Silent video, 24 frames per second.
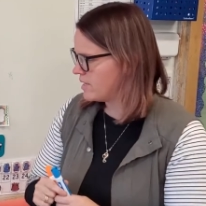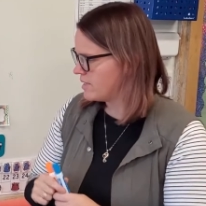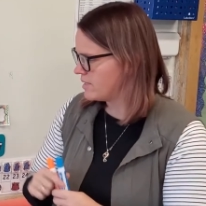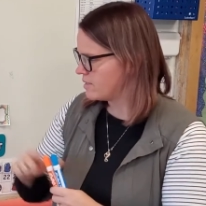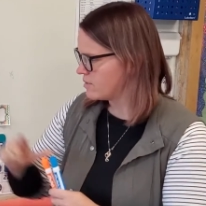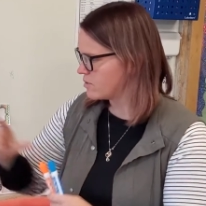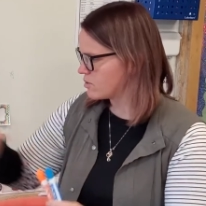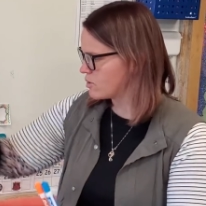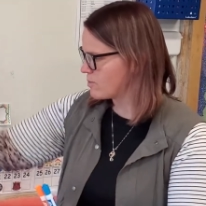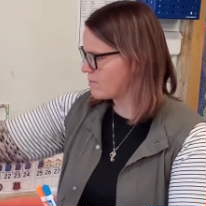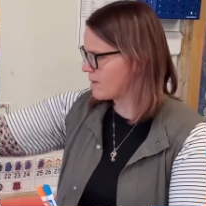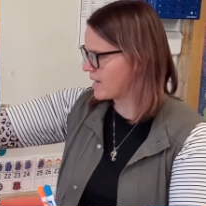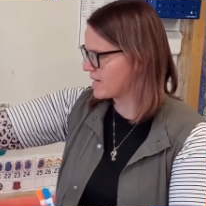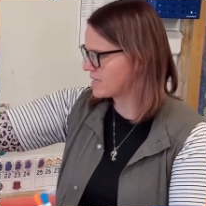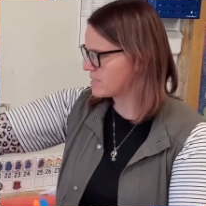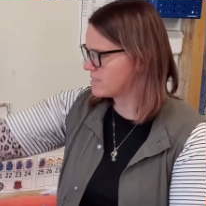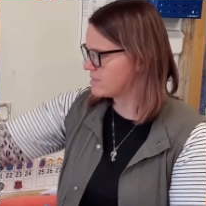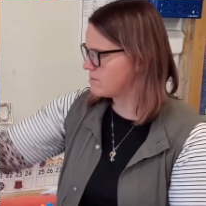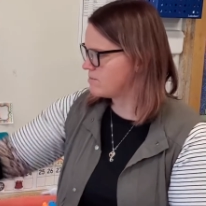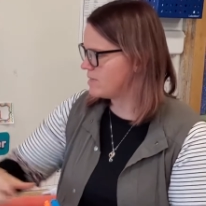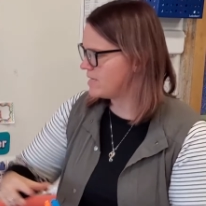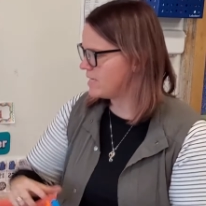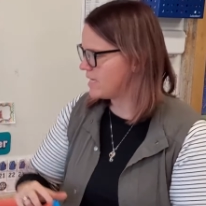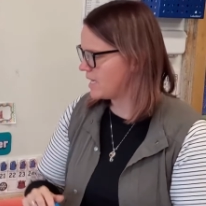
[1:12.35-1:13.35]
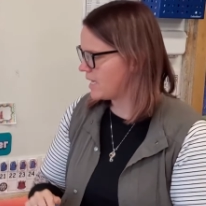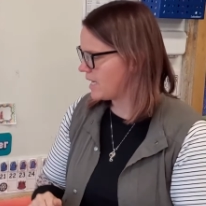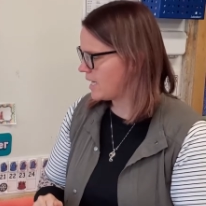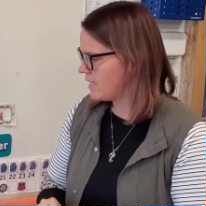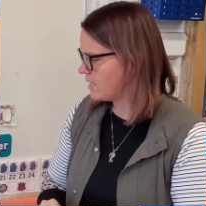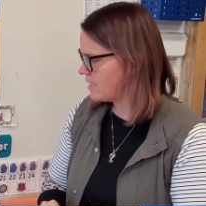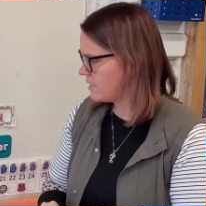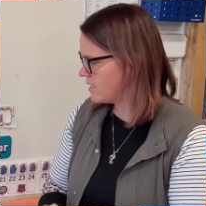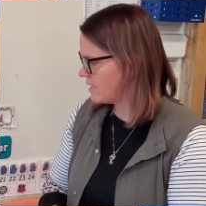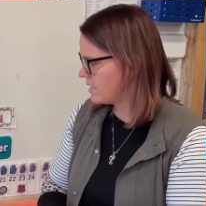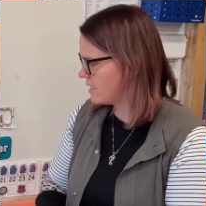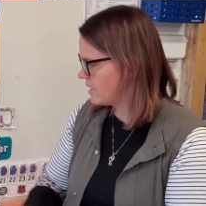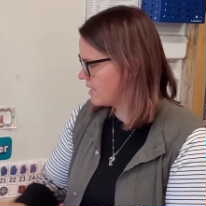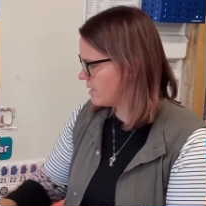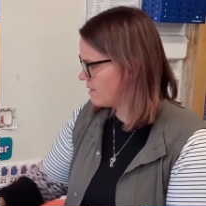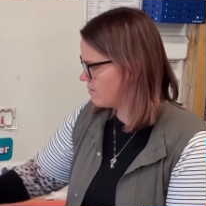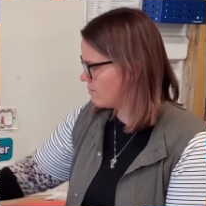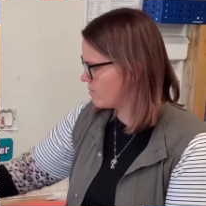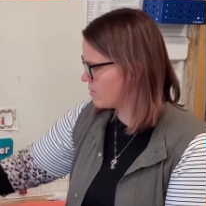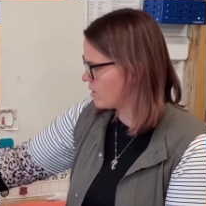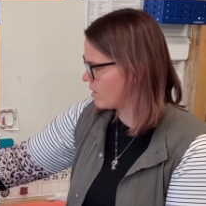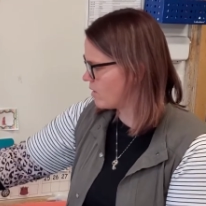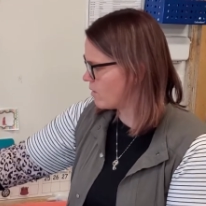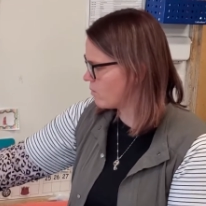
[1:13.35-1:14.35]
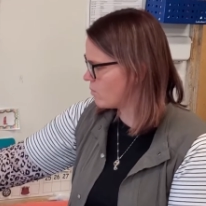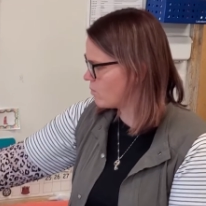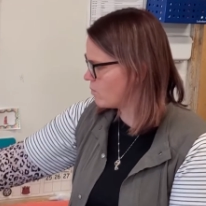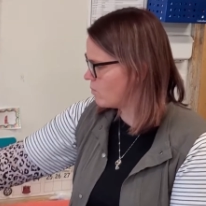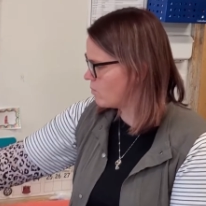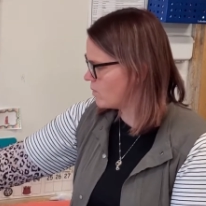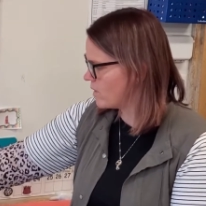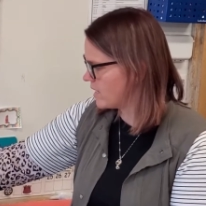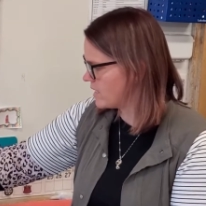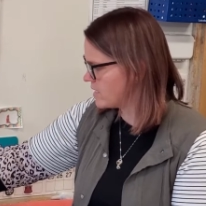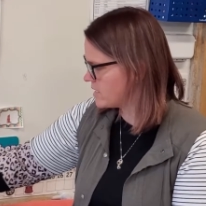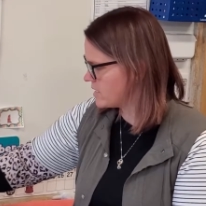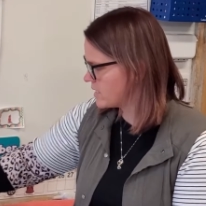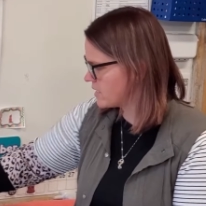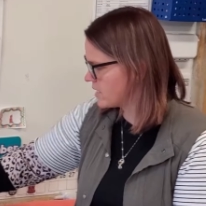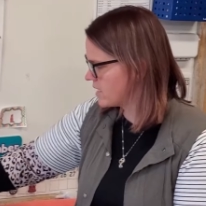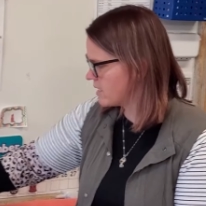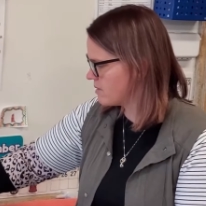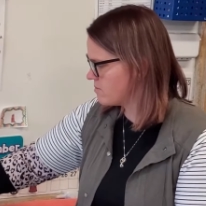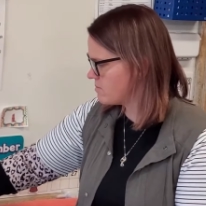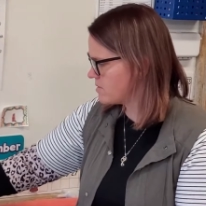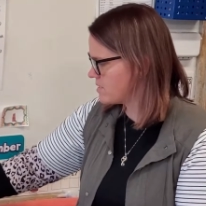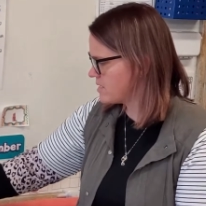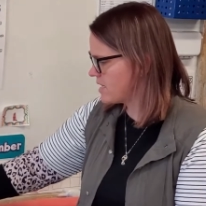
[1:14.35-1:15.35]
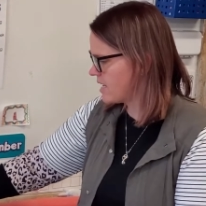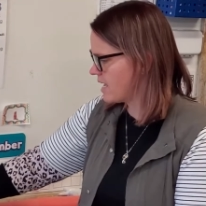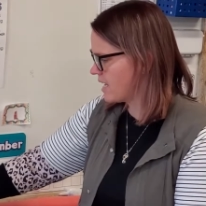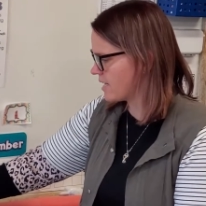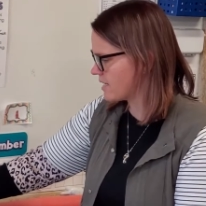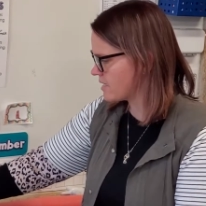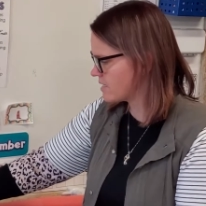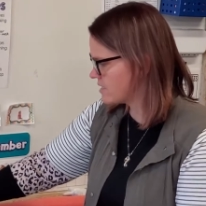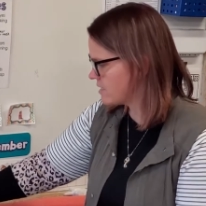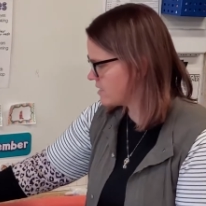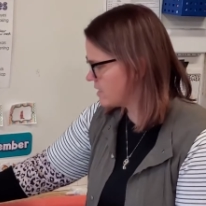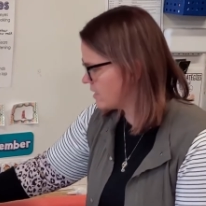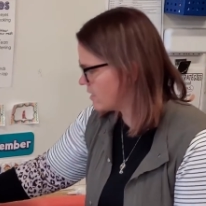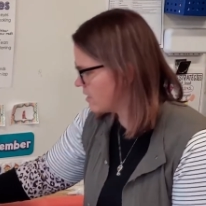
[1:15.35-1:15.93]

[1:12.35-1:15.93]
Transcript: Let's go back to the beginning and figure out what comes next in